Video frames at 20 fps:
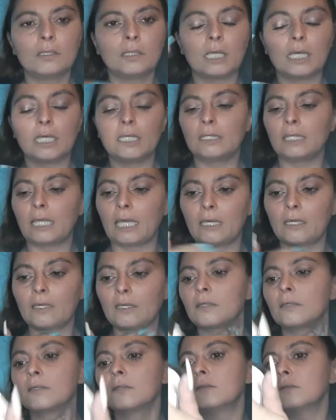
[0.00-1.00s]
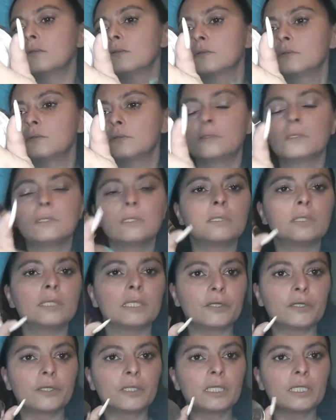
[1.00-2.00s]
It like
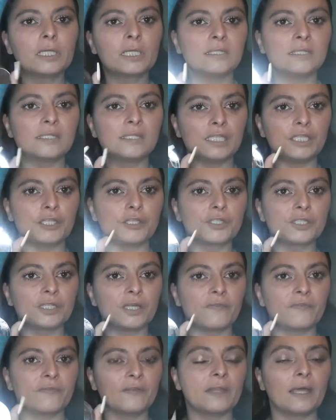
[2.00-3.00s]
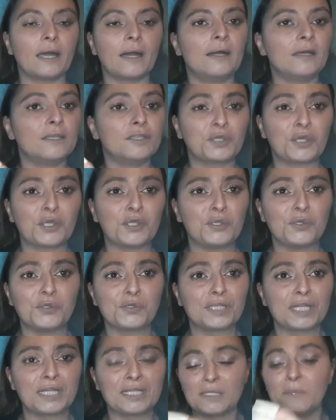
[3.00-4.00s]
literally can see yourself in that. You can
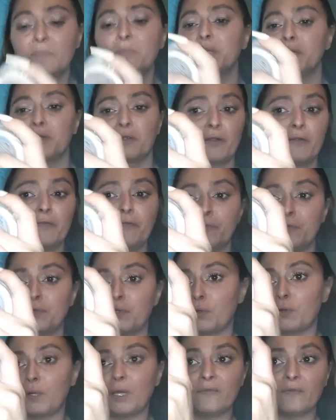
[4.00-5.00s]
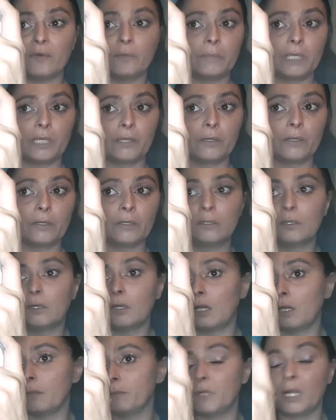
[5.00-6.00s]
use it as a mirror if you don't have a mirror.
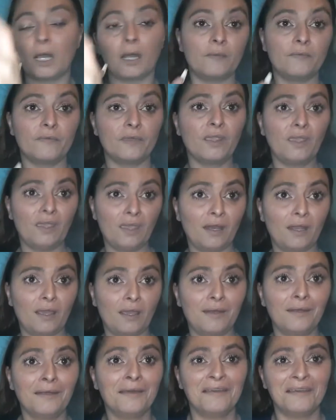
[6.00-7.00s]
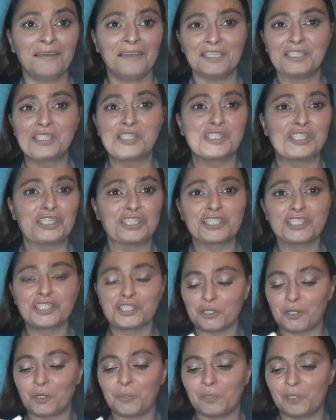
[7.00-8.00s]
I'm not even kidding. It's just
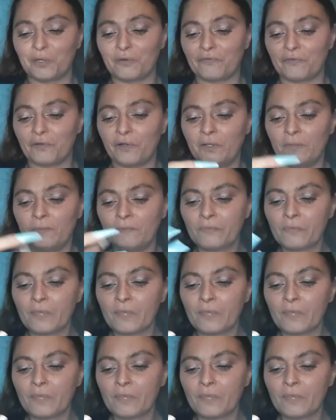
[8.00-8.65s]
so beautiful.